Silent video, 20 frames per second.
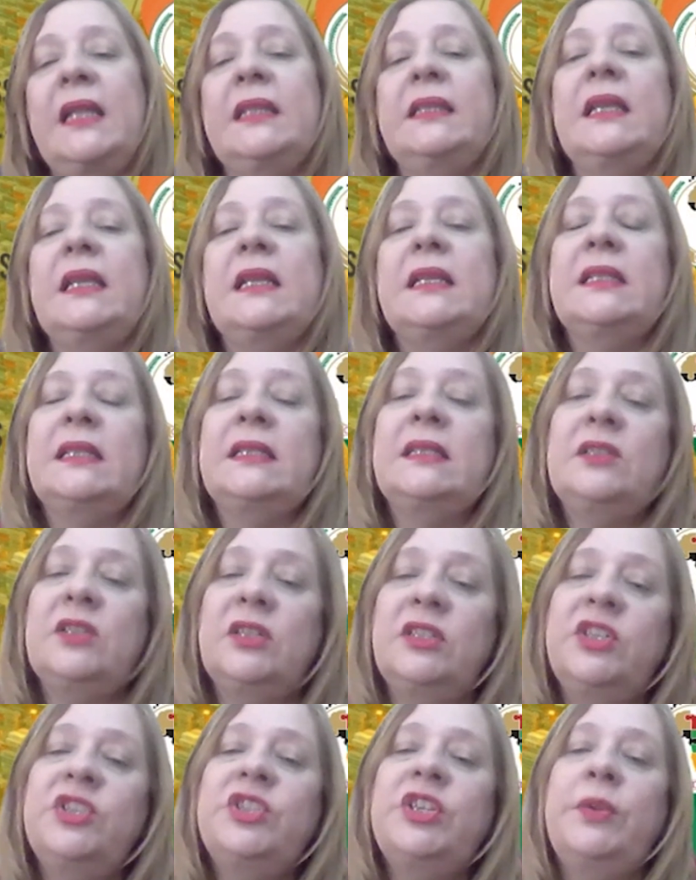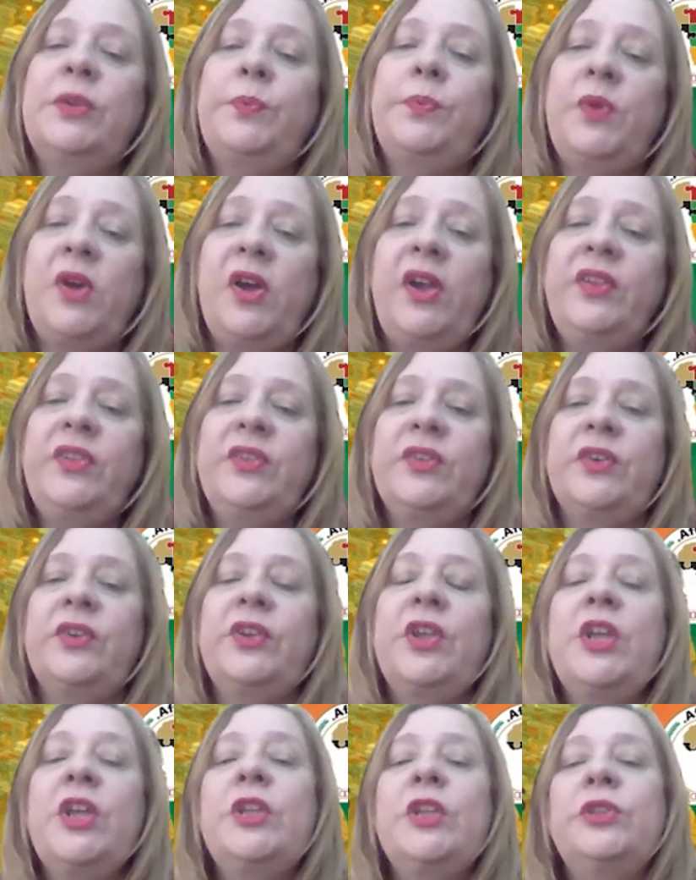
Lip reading: and is a strategic partner